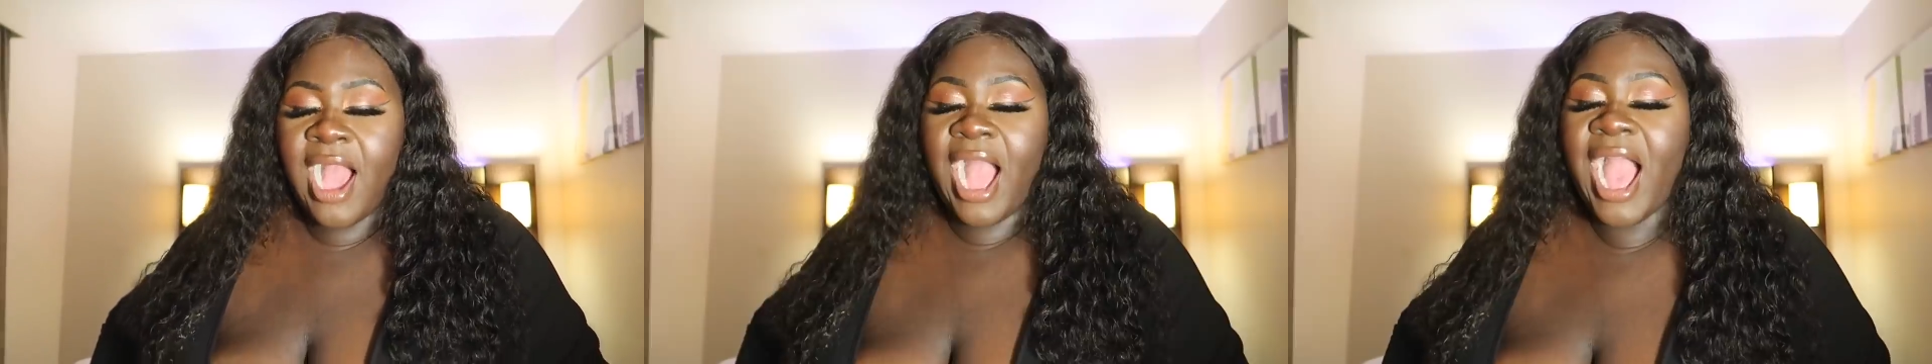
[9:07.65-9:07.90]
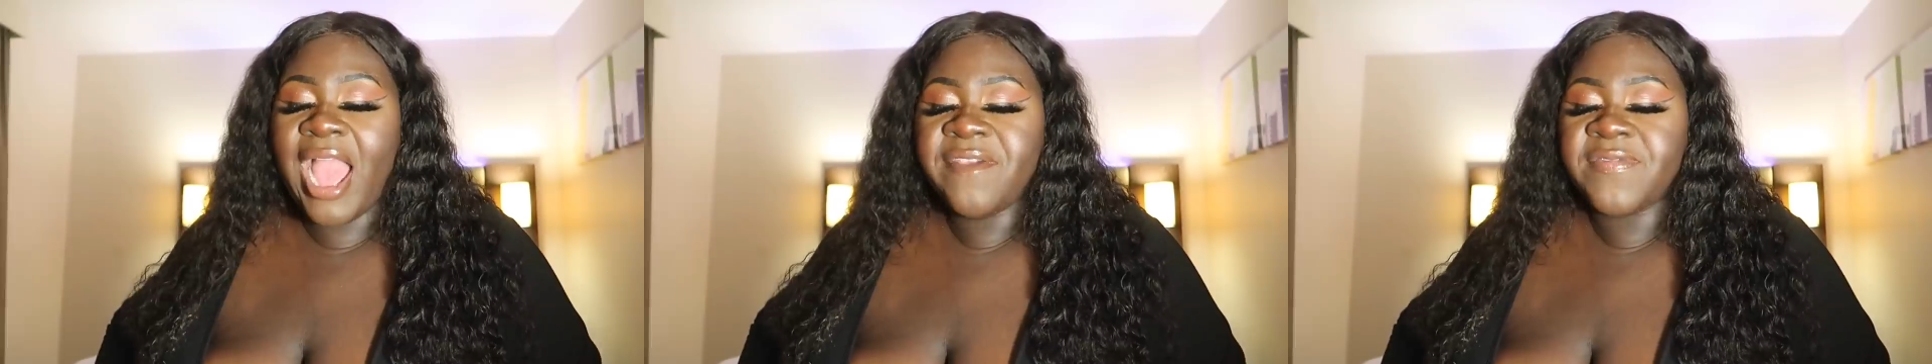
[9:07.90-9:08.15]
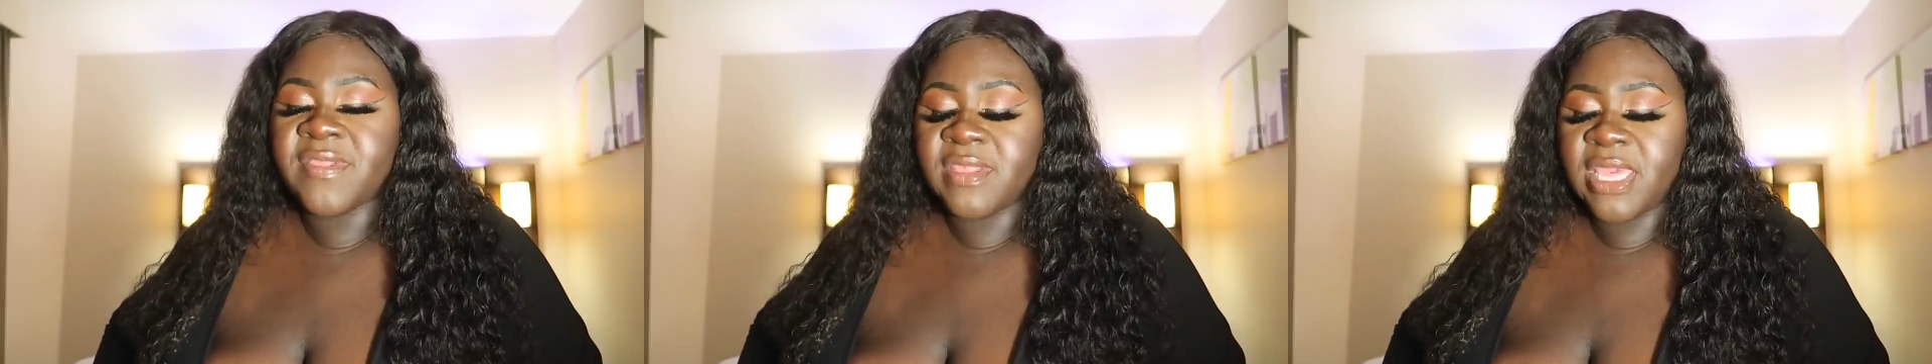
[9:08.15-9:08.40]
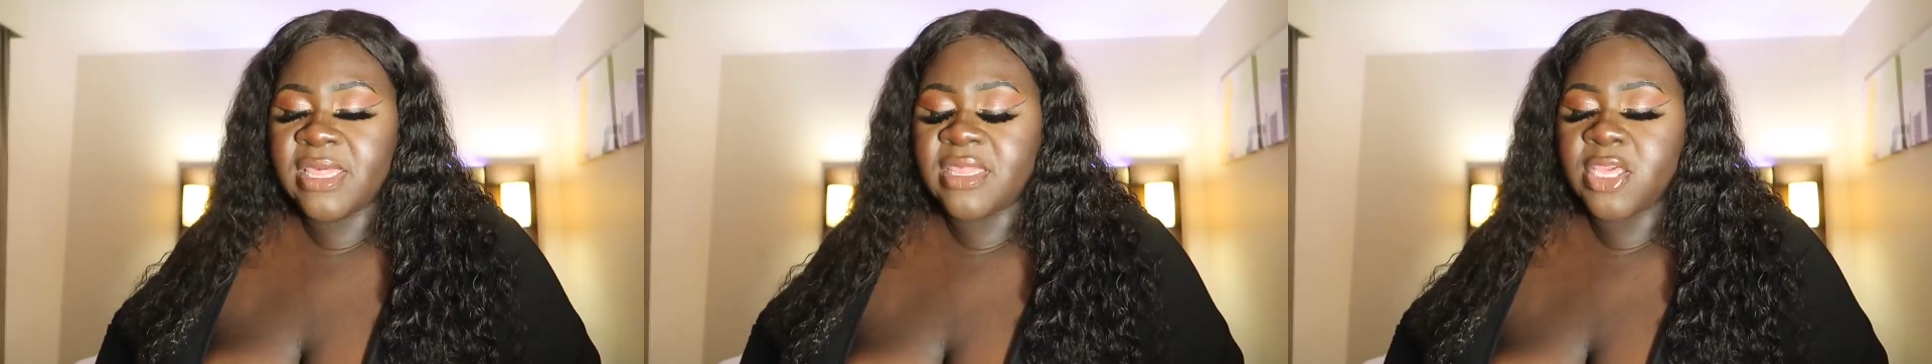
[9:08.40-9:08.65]
I've
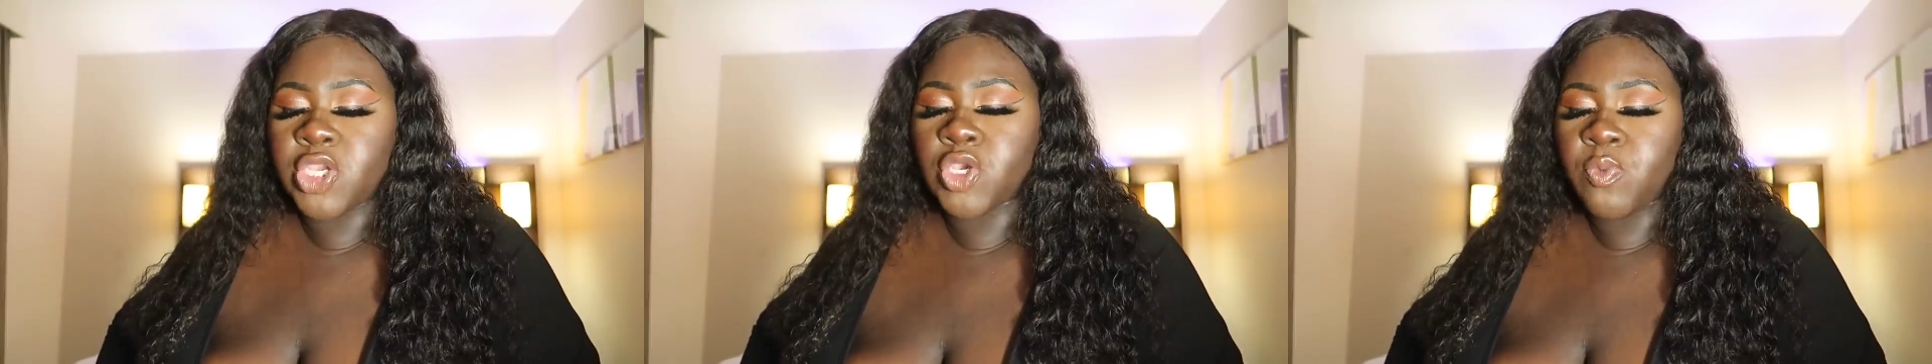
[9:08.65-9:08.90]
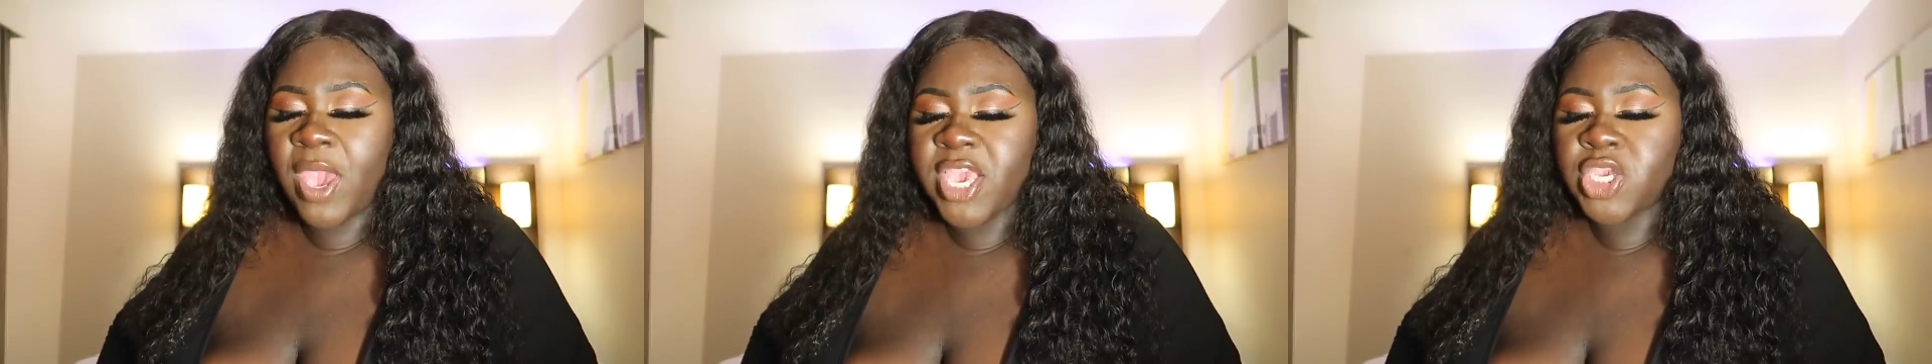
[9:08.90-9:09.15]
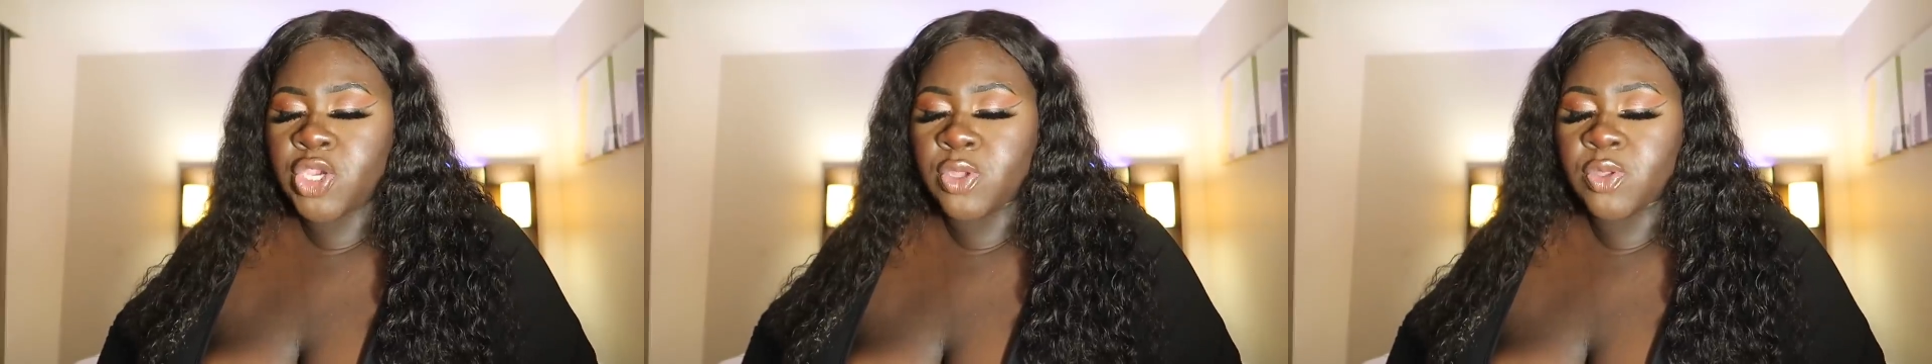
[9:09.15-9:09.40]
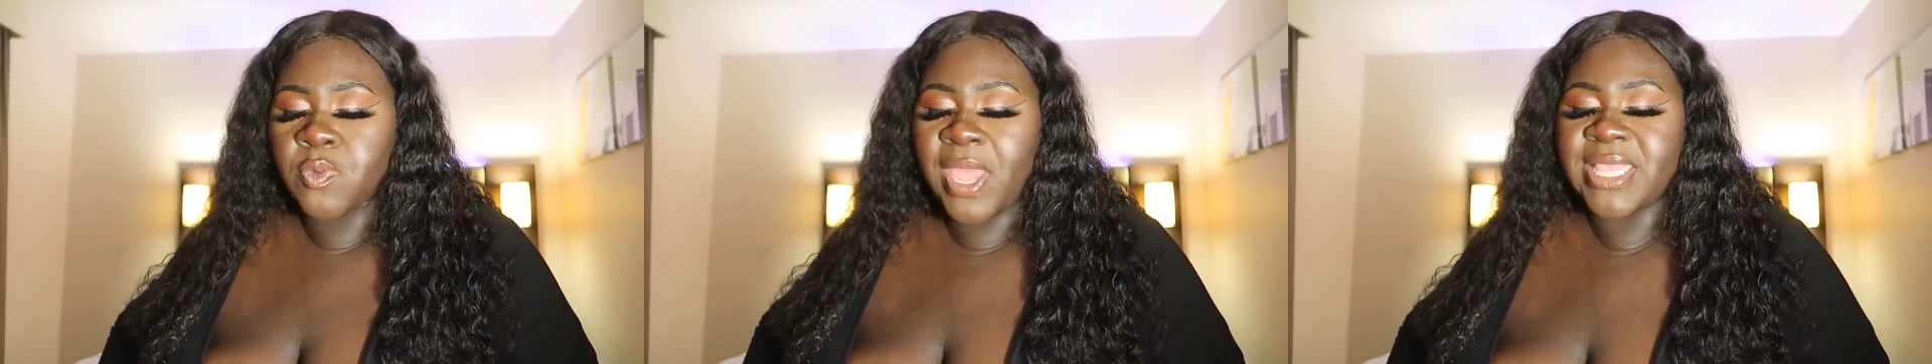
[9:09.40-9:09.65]
seen
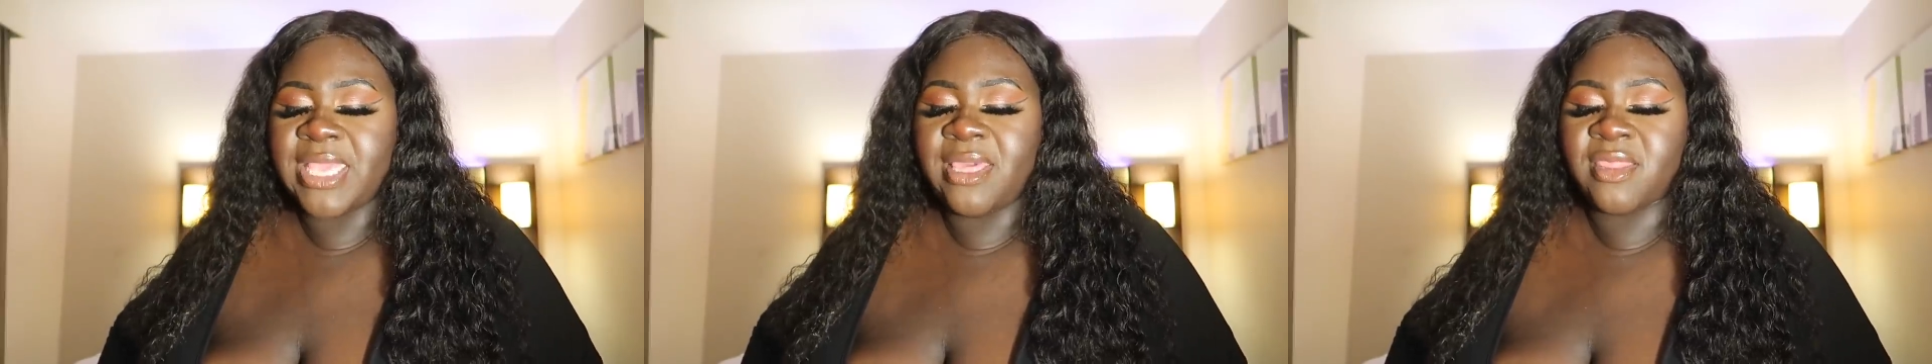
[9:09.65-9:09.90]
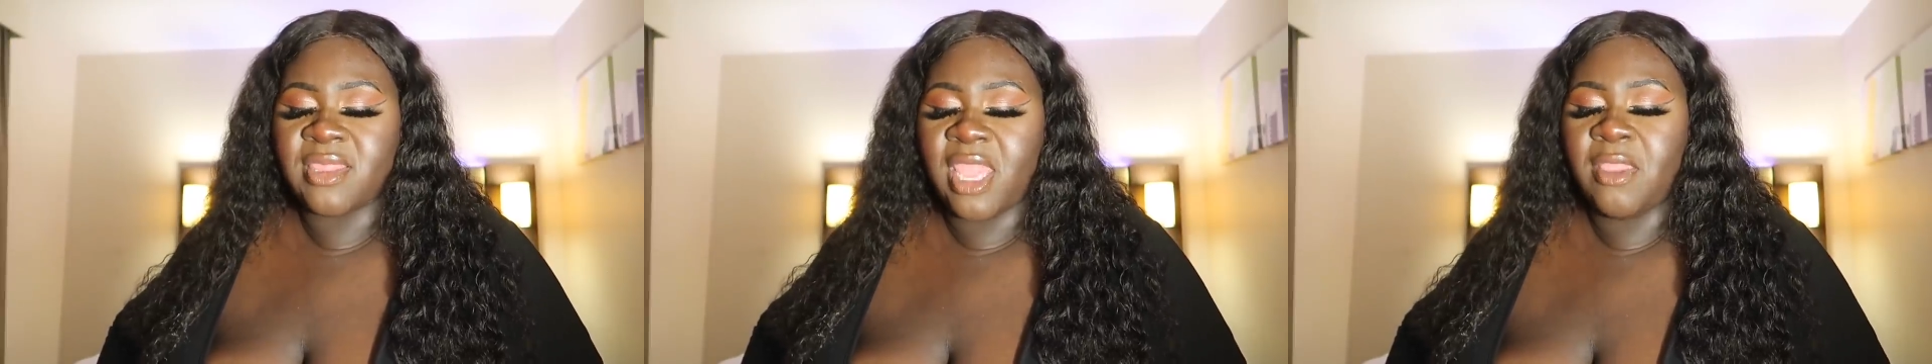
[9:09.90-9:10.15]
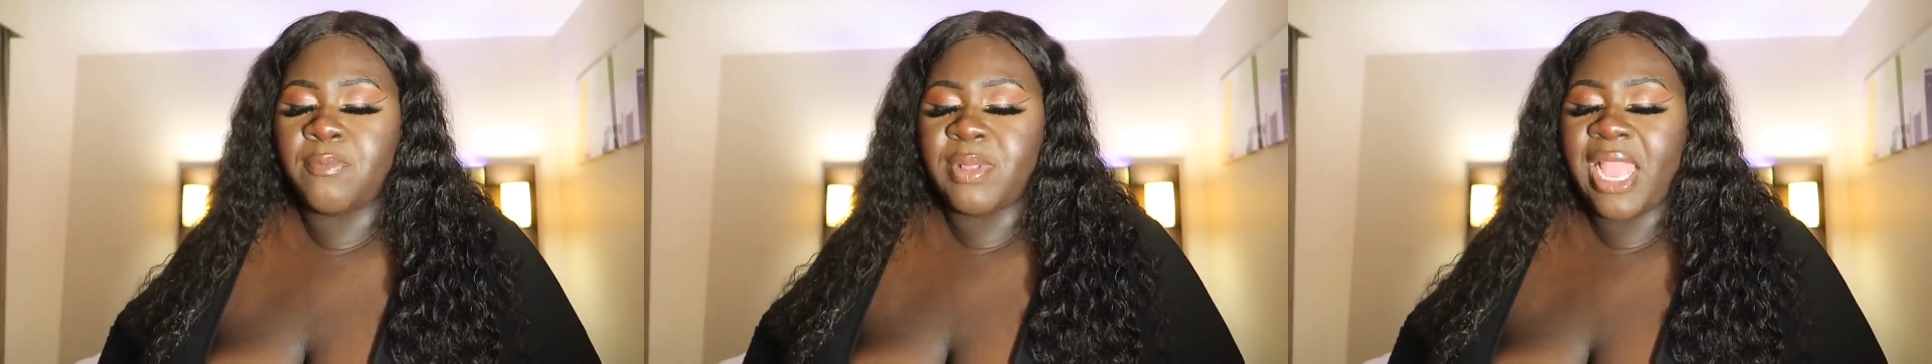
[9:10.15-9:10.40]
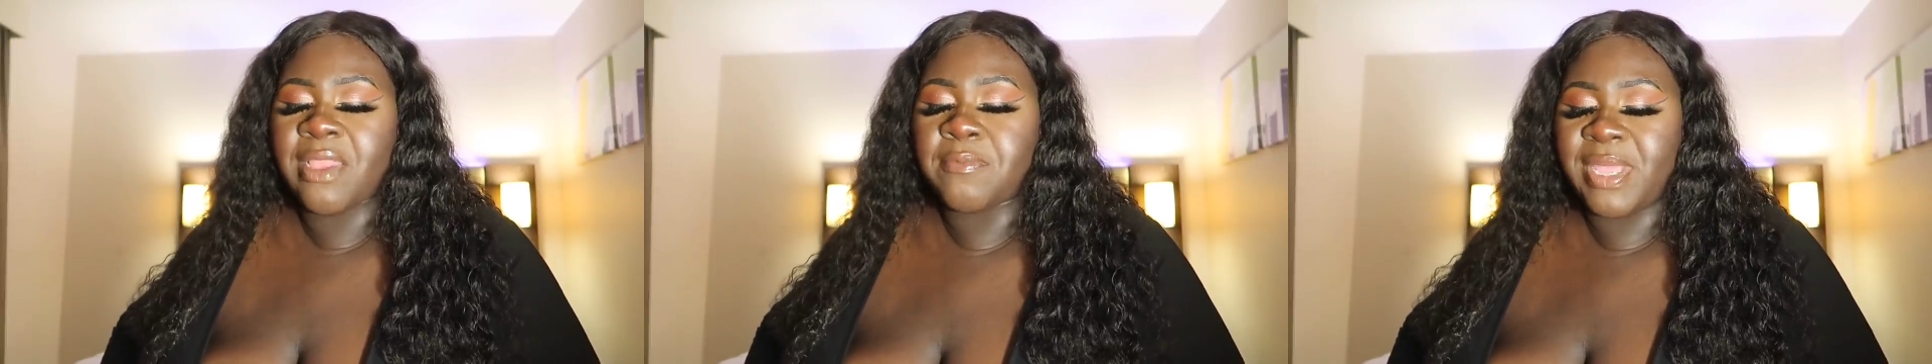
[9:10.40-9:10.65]
situations where these same
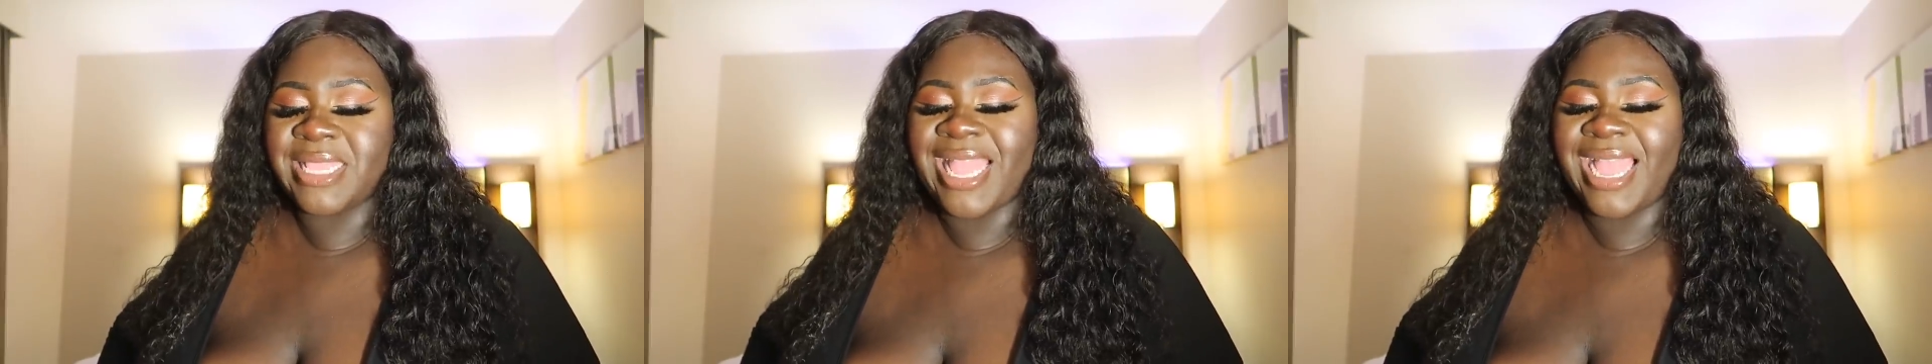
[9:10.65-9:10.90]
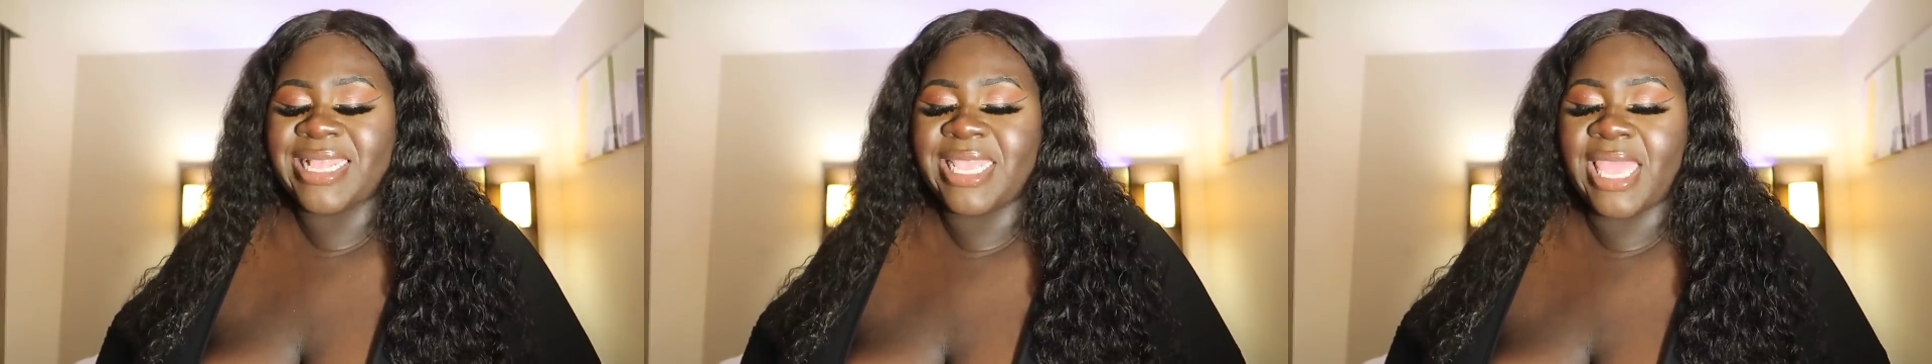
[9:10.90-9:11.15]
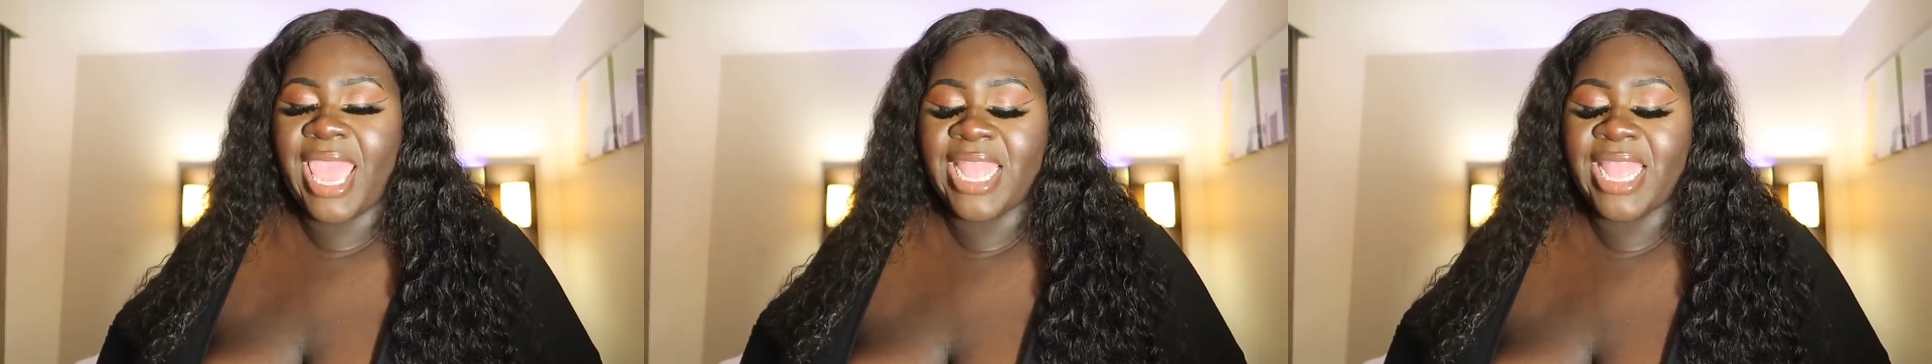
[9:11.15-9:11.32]
black men that had the